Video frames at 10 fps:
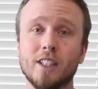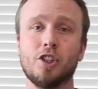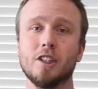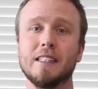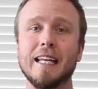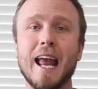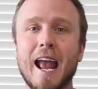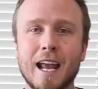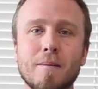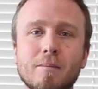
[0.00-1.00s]
It's just an
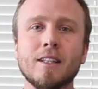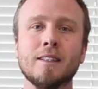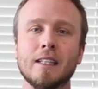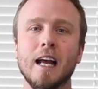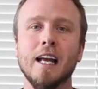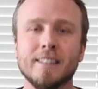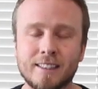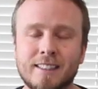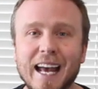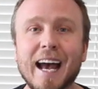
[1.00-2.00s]
aimless
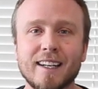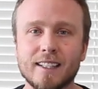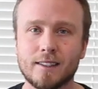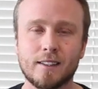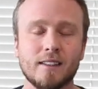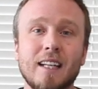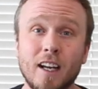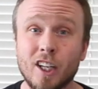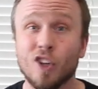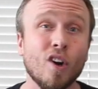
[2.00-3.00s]
status to sit in.